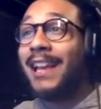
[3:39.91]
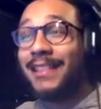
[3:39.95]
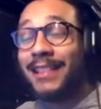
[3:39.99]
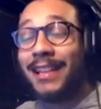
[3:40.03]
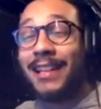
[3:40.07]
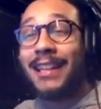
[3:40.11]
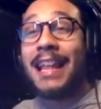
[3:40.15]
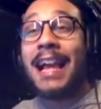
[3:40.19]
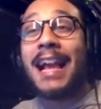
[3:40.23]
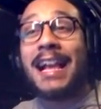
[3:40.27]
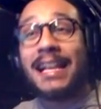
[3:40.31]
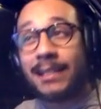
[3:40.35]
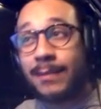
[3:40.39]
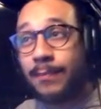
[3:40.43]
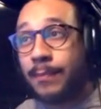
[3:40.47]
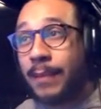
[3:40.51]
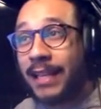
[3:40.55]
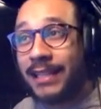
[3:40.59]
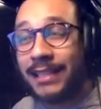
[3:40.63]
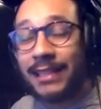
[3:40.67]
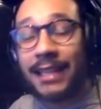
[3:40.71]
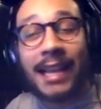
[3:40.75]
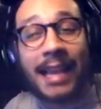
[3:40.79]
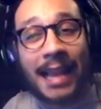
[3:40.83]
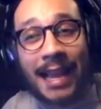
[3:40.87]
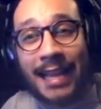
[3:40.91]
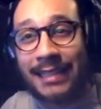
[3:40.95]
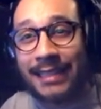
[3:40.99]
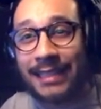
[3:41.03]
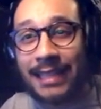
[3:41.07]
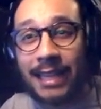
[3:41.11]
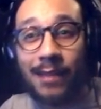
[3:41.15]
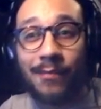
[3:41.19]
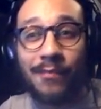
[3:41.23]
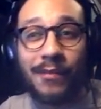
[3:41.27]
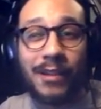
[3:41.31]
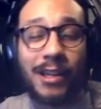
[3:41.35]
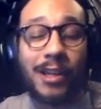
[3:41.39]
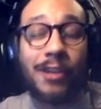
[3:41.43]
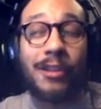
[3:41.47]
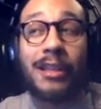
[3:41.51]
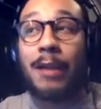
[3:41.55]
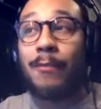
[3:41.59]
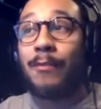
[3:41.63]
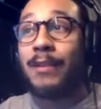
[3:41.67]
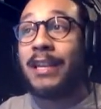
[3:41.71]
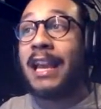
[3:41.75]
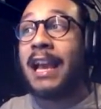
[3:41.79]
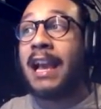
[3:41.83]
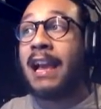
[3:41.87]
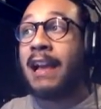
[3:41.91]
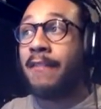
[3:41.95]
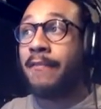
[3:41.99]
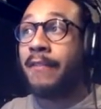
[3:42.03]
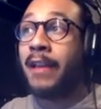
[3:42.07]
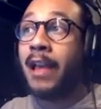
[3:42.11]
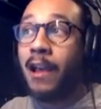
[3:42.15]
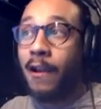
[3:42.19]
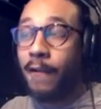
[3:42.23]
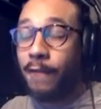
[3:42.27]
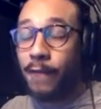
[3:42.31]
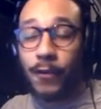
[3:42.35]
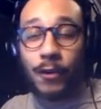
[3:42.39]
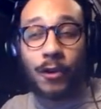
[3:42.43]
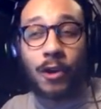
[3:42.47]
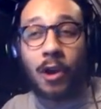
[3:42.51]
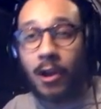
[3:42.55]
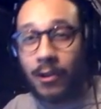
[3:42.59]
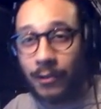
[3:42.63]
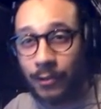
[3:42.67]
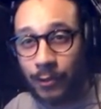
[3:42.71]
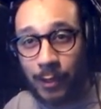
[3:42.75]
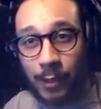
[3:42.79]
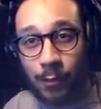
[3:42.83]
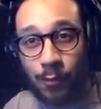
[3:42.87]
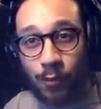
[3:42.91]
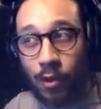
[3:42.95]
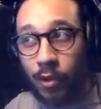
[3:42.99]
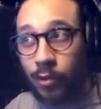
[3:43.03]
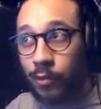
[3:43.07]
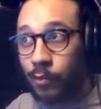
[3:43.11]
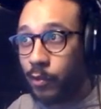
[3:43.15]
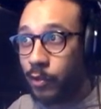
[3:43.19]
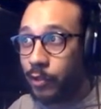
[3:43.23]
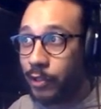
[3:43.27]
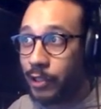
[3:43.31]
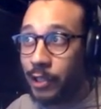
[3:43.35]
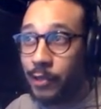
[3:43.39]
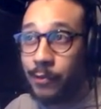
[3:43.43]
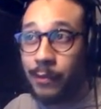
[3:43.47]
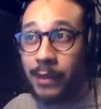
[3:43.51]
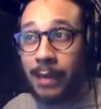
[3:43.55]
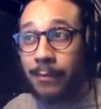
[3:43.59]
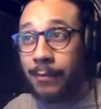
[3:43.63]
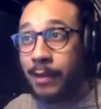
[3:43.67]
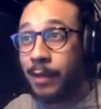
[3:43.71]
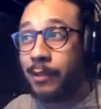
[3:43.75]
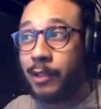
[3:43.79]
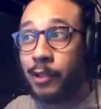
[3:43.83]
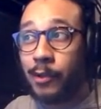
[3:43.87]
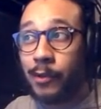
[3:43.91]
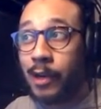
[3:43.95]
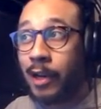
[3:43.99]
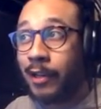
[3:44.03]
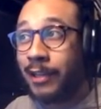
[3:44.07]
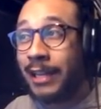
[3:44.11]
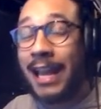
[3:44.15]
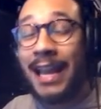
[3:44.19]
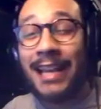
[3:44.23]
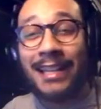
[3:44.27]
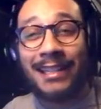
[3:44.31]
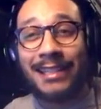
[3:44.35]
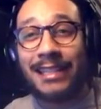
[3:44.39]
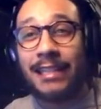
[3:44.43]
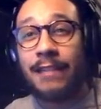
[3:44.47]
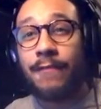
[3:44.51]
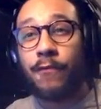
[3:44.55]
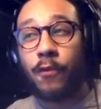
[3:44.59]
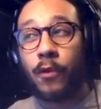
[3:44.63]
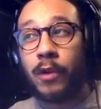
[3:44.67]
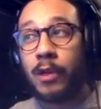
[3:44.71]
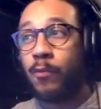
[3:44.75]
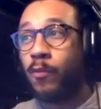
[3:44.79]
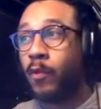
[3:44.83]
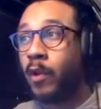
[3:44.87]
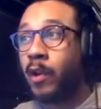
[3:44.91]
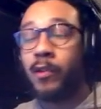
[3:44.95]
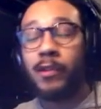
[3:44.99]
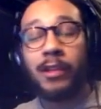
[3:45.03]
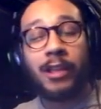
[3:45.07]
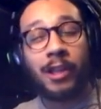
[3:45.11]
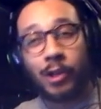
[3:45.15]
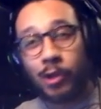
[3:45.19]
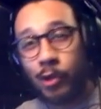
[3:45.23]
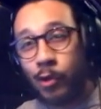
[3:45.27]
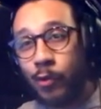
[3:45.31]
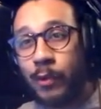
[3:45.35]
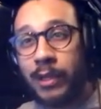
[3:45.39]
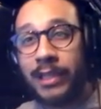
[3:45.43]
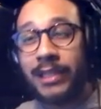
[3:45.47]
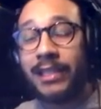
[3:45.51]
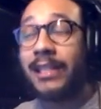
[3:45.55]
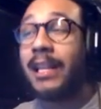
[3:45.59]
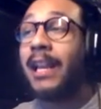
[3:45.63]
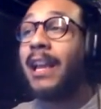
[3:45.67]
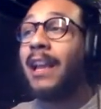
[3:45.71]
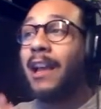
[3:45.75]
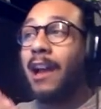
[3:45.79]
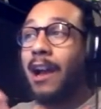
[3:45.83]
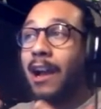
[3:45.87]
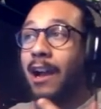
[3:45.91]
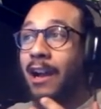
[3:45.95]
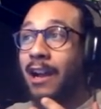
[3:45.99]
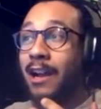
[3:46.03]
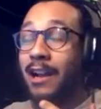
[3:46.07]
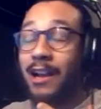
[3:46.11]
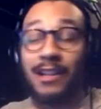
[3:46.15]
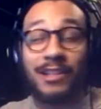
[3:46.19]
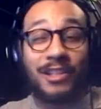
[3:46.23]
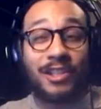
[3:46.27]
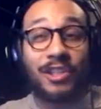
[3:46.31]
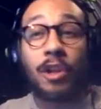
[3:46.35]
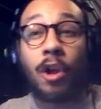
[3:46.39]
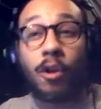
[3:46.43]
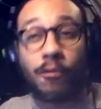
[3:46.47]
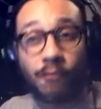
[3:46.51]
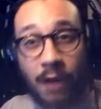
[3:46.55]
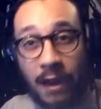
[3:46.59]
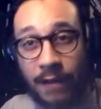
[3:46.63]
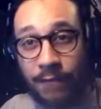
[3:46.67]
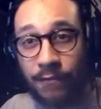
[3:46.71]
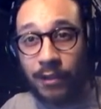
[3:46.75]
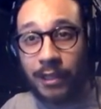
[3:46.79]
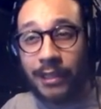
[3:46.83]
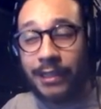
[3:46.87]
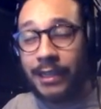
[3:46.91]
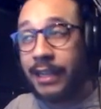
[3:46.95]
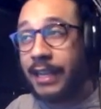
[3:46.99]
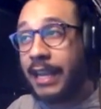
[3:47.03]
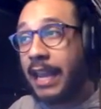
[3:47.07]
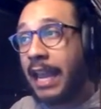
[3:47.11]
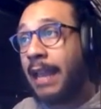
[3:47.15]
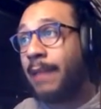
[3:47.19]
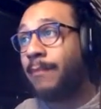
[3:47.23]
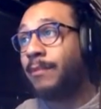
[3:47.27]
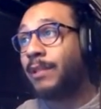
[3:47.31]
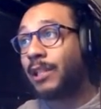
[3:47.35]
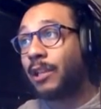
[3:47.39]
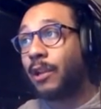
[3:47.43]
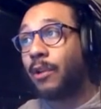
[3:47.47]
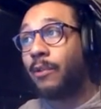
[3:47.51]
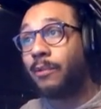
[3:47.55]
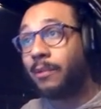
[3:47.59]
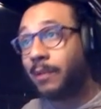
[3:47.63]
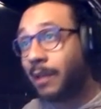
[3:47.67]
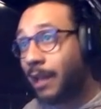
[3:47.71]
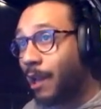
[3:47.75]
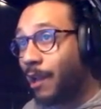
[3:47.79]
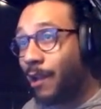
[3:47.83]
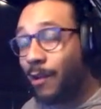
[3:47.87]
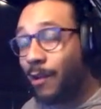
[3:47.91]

The last best class setup video that we have for Call of Duty World War II. And I'm going to do it on the NZ-41, the newest assault rifle in the game. So